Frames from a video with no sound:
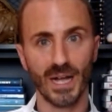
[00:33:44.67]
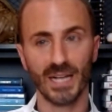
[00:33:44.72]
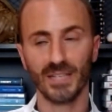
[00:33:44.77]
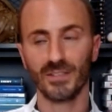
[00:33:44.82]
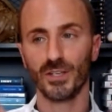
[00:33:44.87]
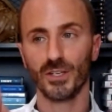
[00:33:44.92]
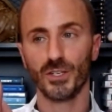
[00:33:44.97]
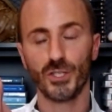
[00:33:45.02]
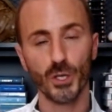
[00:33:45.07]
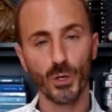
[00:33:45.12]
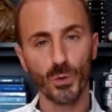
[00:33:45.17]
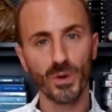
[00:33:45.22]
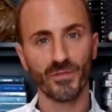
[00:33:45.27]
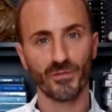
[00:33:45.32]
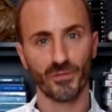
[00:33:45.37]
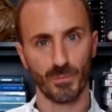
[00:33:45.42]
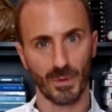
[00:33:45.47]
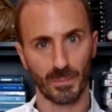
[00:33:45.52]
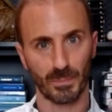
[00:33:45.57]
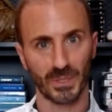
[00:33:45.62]
And to do it
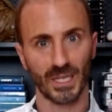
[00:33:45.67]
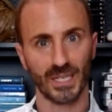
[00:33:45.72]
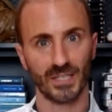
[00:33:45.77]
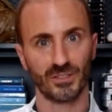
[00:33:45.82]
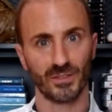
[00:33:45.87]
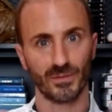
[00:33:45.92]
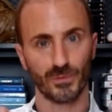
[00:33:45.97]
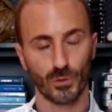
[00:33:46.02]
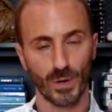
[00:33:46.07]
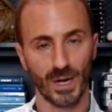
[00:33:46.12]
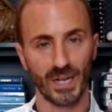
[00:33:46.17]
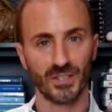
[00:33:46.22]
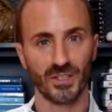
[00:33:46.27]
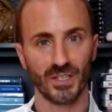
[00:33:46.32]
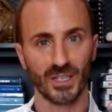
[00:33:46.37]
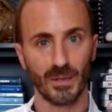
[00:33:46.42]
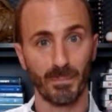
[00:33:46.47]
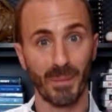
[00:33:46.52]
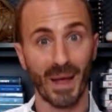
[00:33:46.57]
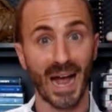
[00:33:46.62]
from a place of grace
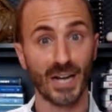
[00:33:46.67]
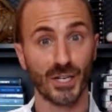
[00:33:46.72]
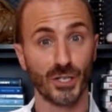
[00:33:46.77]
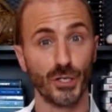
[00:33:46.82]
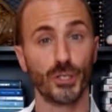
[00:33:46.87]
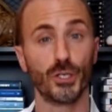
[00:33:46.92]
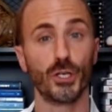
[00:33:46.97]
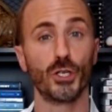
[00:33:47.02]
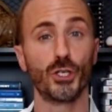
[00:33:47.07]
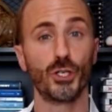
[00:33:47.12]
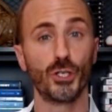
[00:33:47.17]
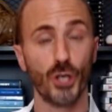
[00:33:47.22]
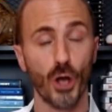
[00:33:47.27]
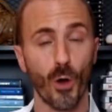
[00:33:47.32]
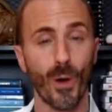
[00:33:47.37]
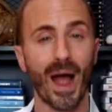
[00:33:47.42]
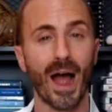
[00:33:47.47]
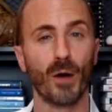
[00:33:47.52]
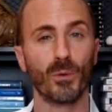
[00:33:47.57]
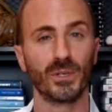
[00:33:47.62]
and compassion to
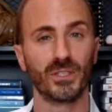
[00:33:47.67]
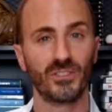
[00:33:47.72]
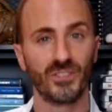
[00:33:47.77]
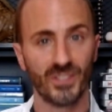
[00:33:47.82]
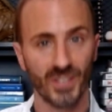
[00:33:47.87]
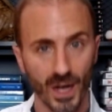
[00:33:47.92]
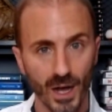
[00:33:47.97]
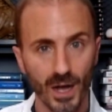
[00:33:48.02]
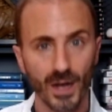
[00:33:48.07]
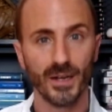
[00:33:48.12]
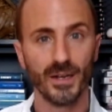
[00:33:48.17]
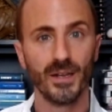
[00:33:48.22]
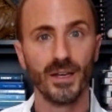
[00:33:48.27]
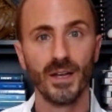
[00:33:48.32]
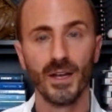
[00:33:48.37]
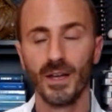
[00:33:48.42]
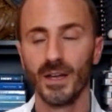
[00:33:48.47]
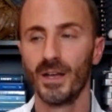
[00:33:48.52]
show how it's done,